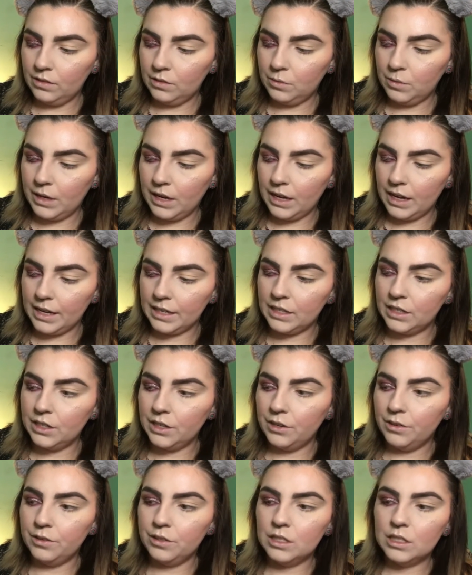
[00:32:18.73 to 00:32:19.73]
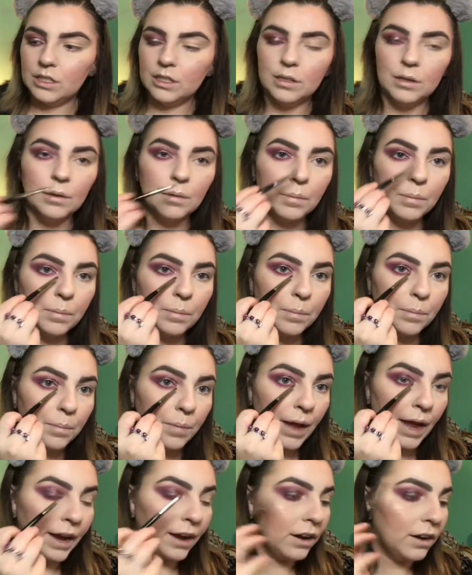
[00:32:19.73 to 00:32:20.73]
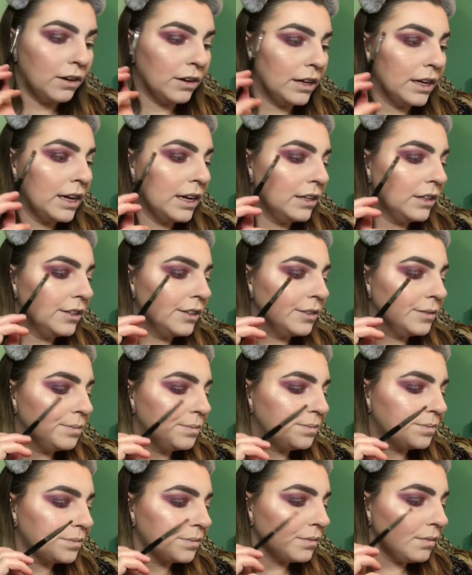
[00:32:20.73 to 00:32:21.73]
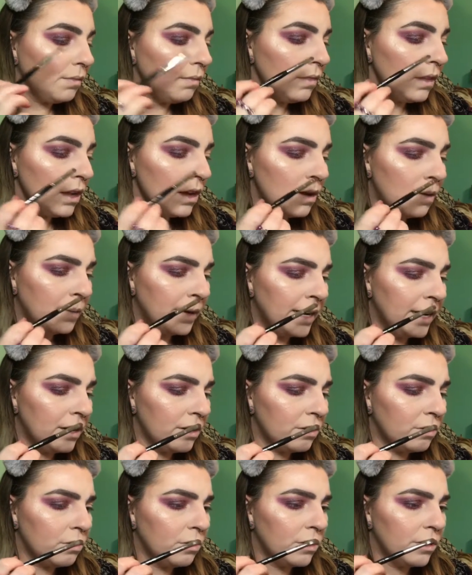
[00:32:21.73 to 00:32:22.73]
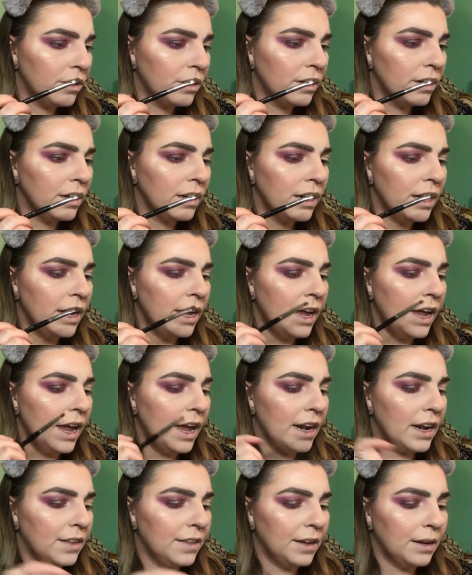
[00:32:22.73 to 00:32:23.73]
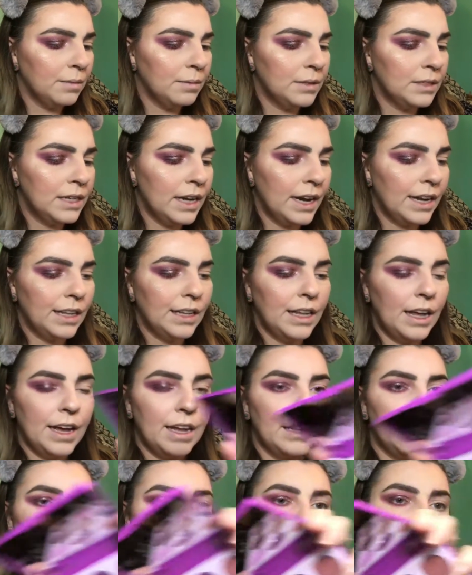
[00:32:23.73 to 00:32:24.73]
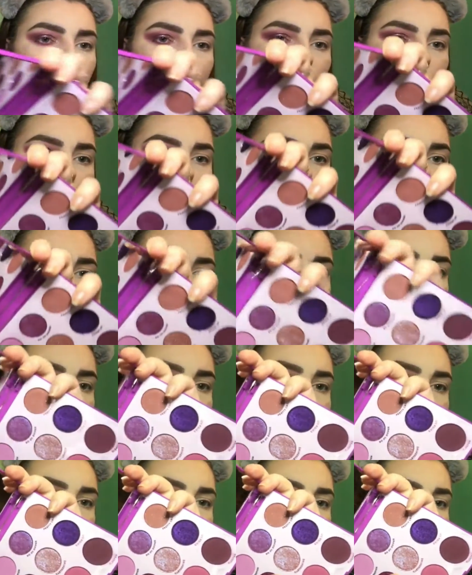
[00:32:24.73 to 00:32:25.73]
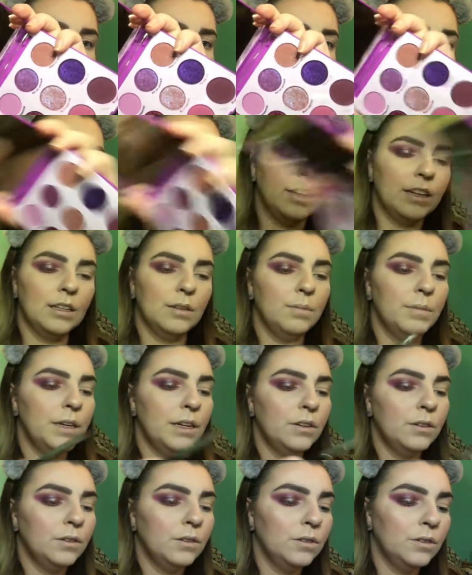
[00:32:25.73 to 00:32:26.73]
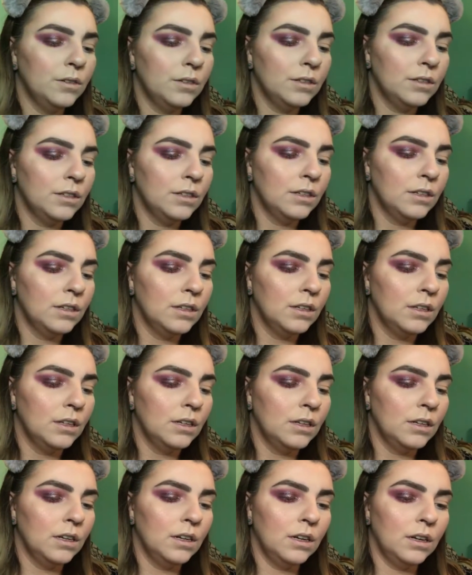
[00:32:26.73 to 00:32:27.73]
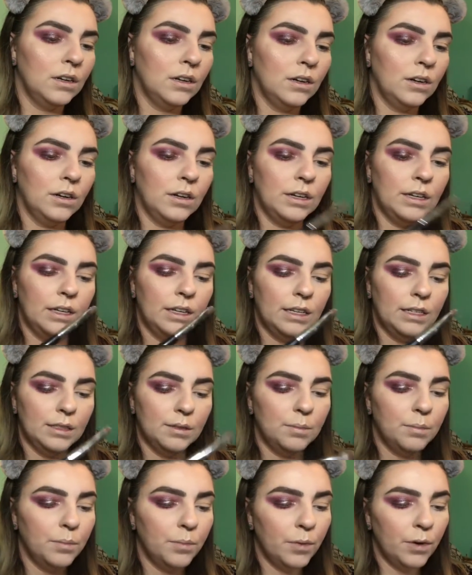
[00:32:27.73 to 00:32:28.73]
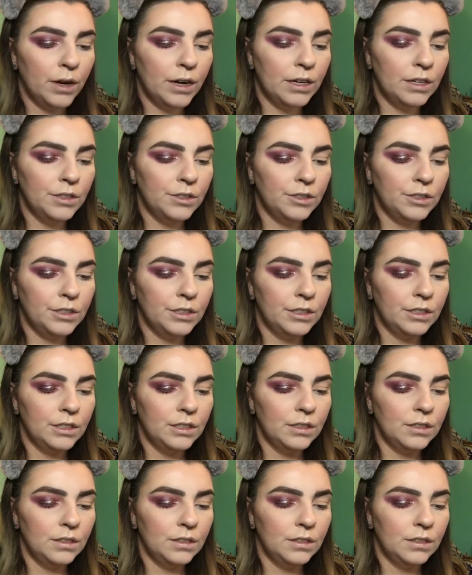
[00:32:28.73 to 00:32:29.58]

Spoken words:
It's what I like to use to pack on color on my inner corner, and I think I'm going to take that Earth Shine there in the middle on this brush